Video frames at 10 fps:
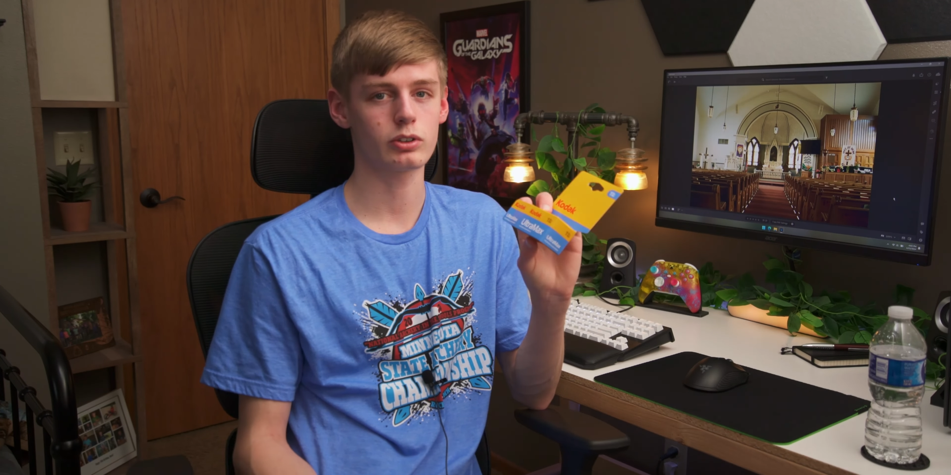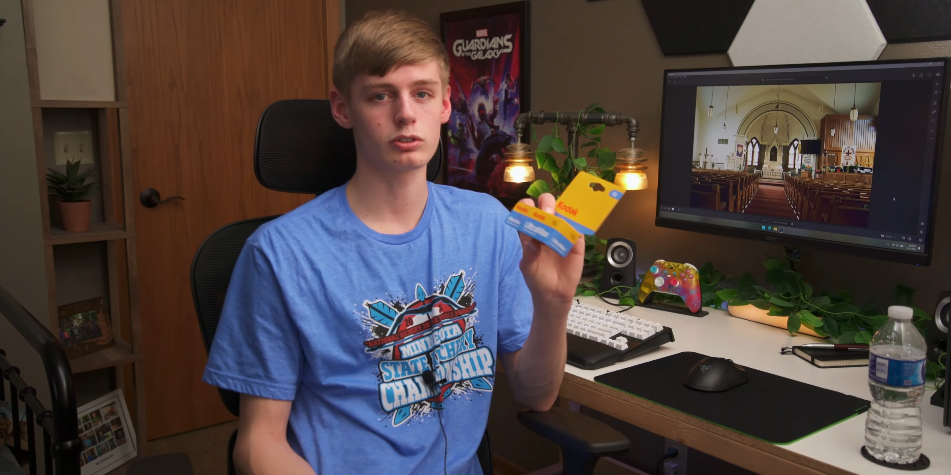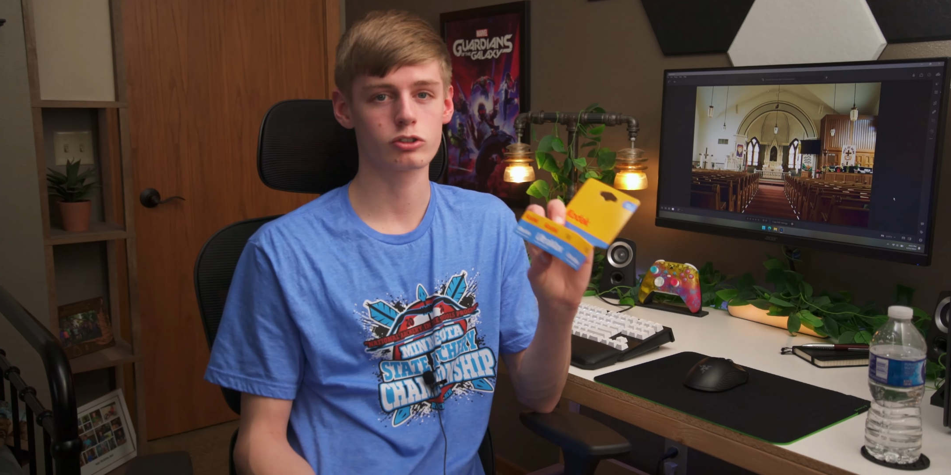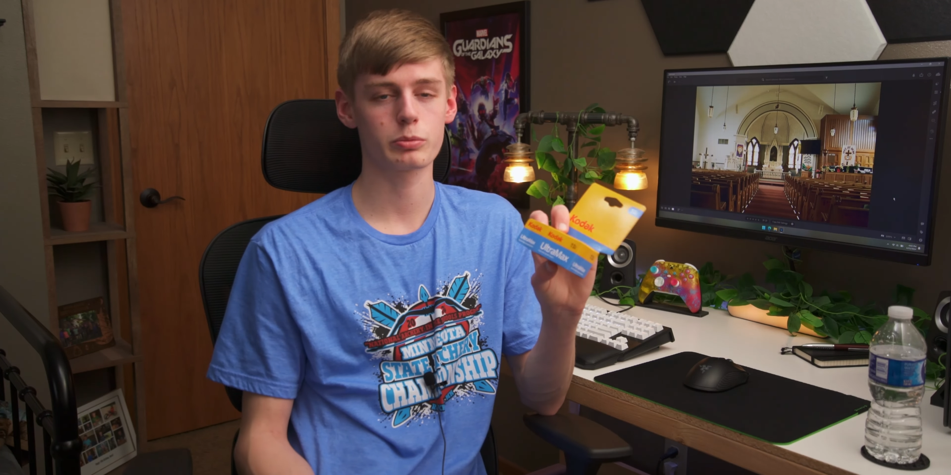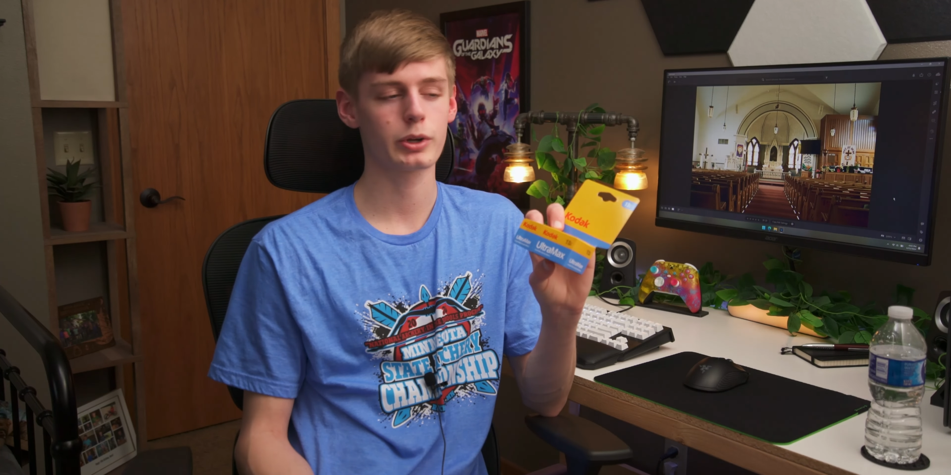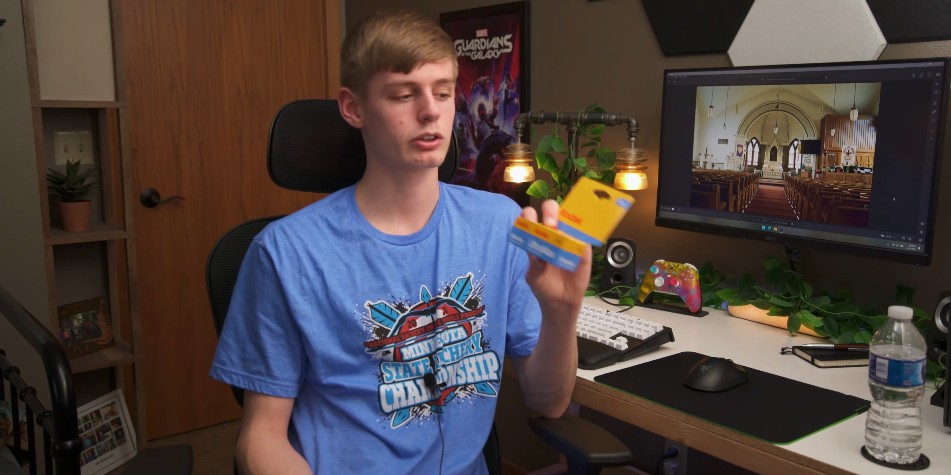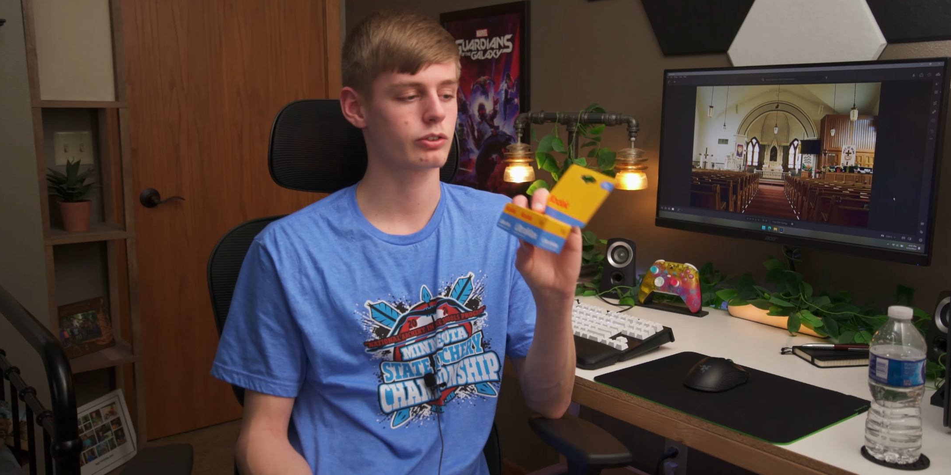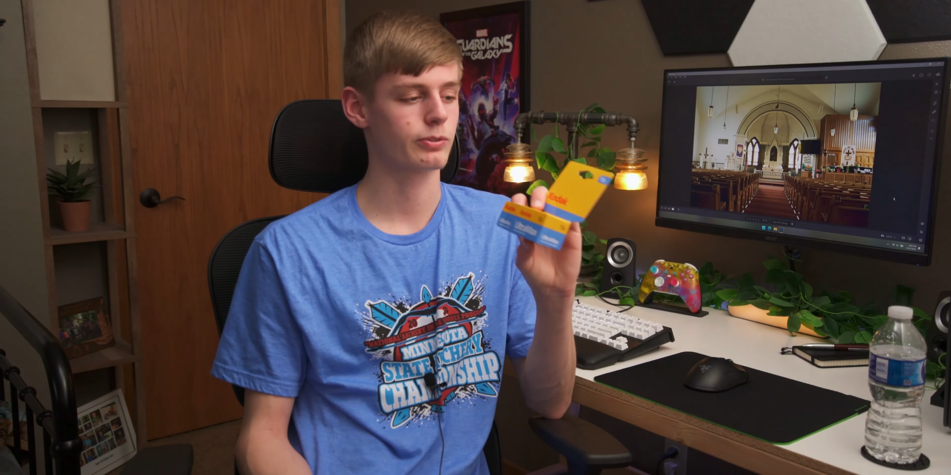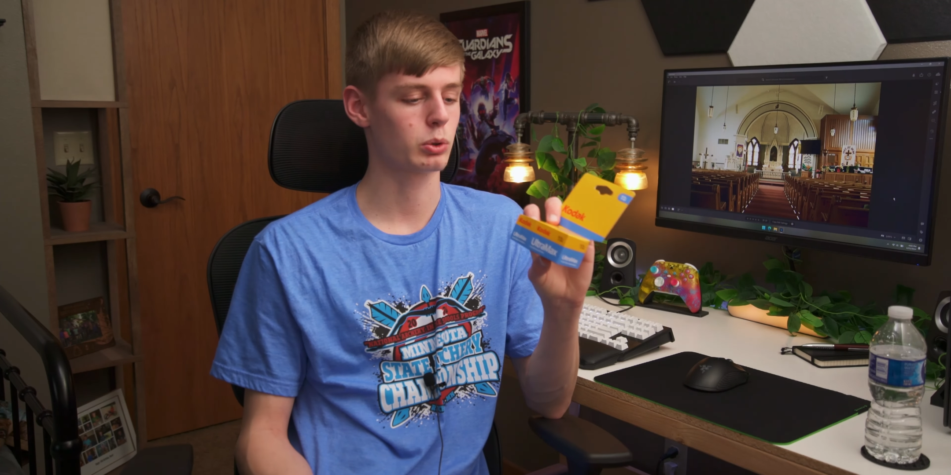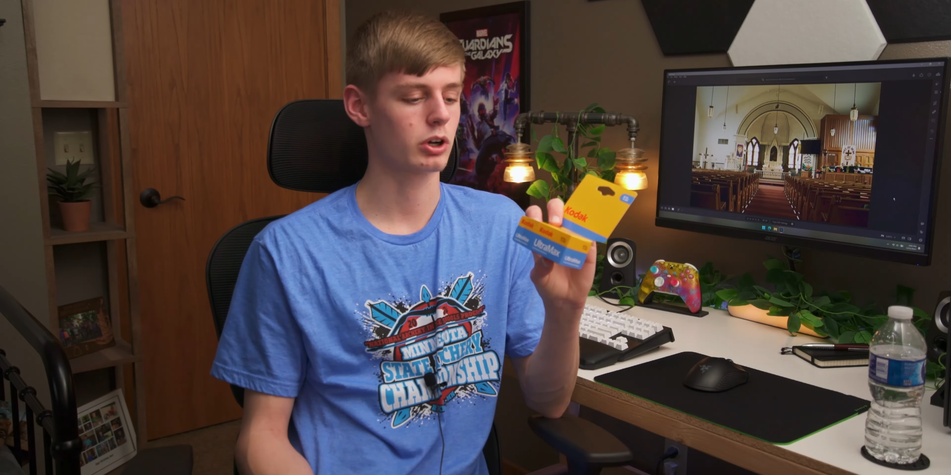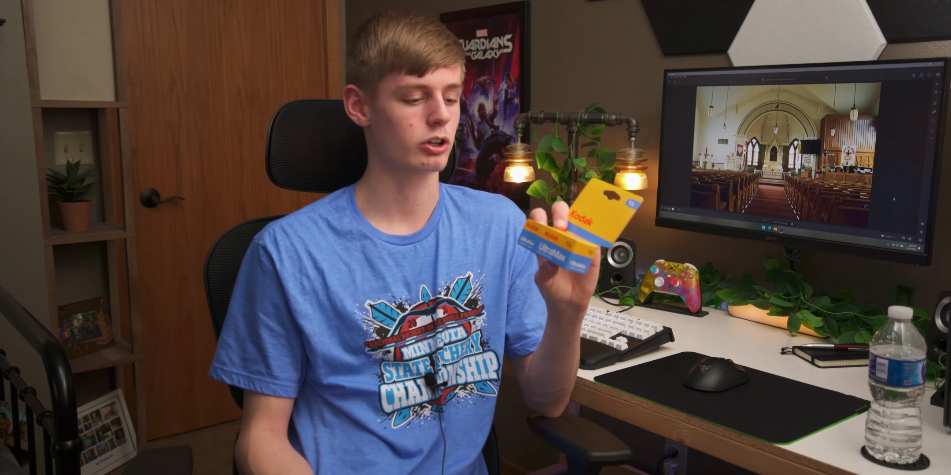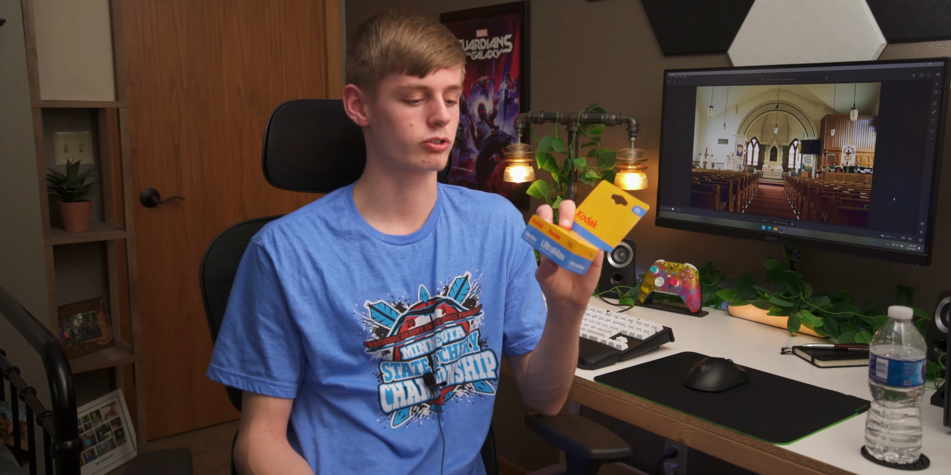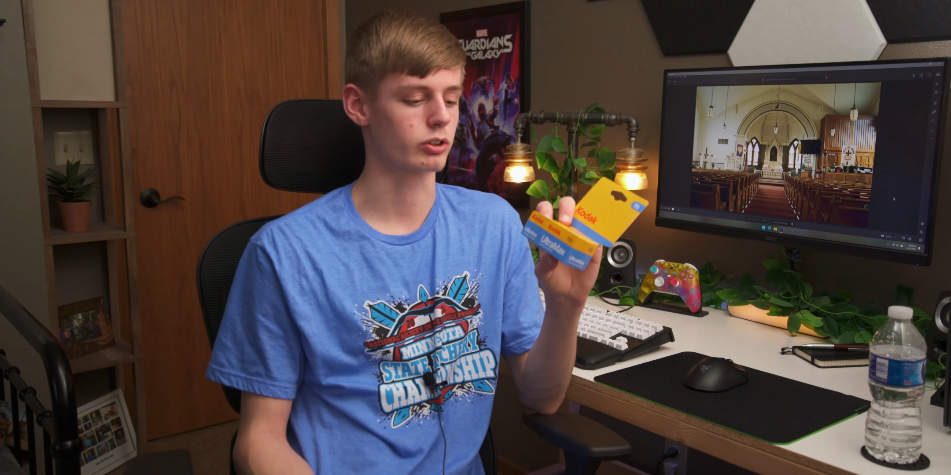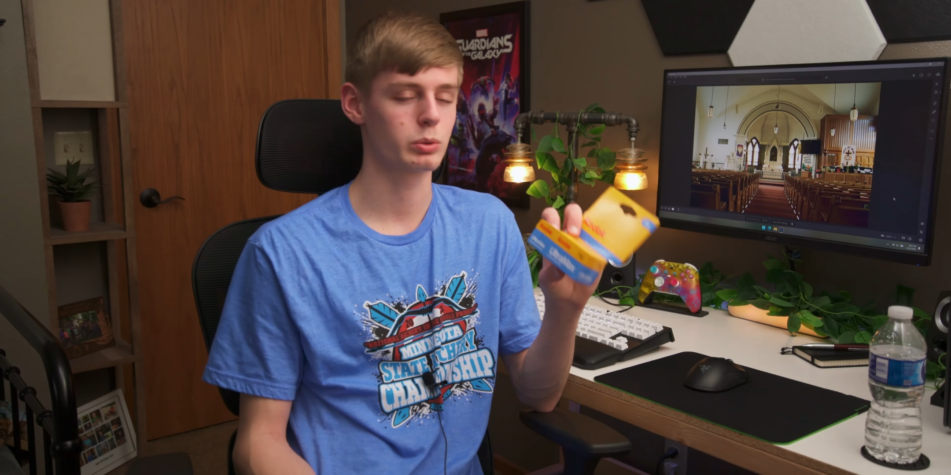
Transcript: Ultramax 400,